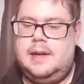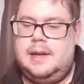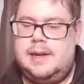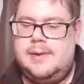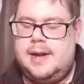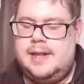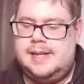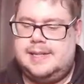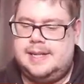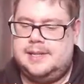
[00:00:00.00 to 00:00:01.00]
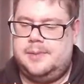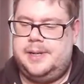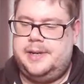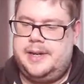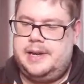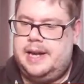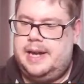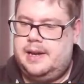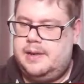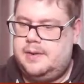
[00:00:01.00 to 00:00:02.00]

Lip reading: Here we go. Let's get something good in here.